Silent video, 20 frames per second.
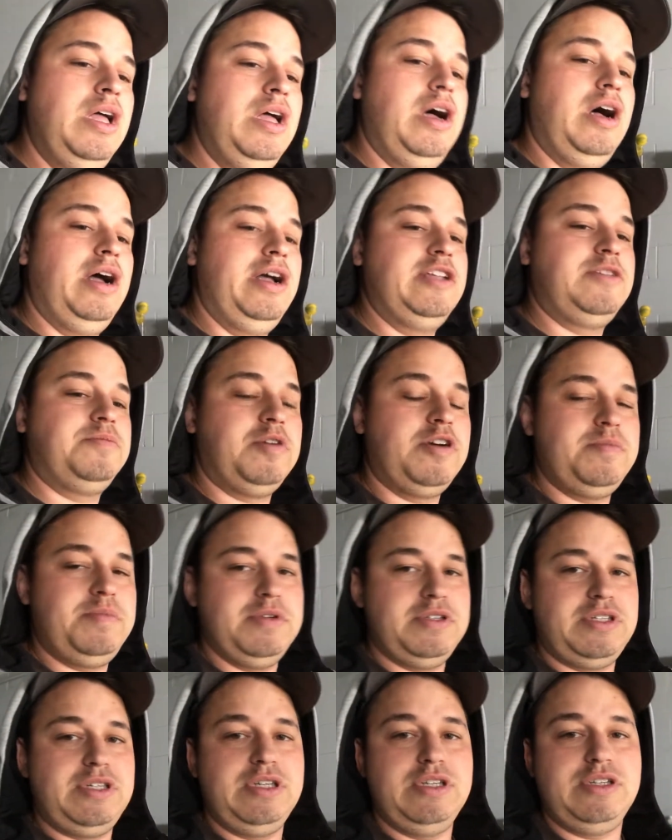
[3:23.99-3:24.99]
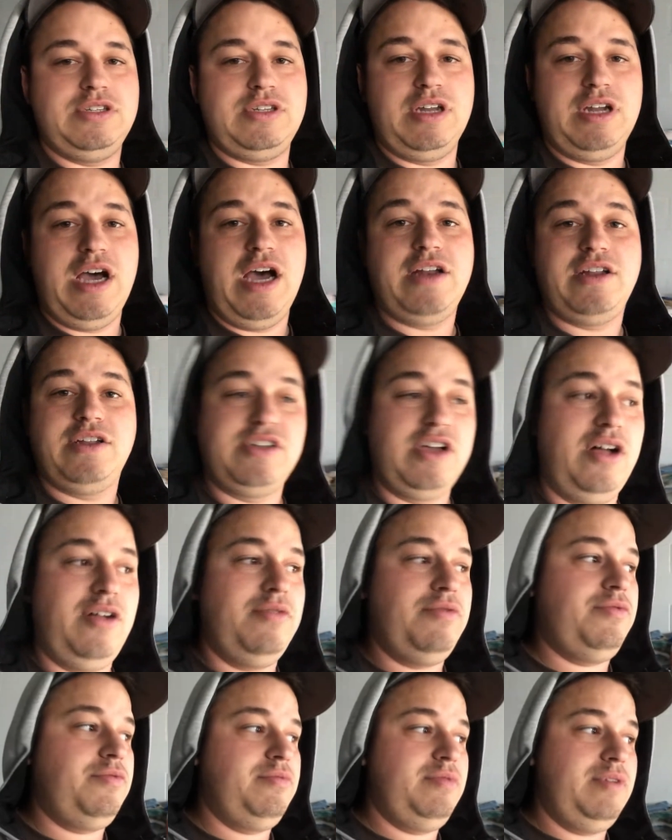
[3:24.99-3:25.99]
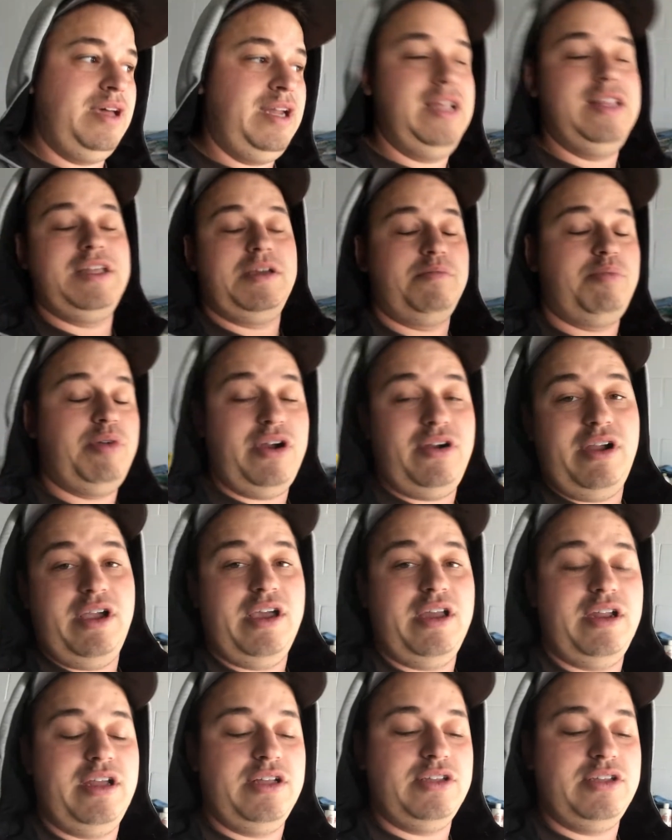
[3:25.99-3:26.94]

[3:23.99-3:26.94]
Its purpose is to not dissolve anything, period.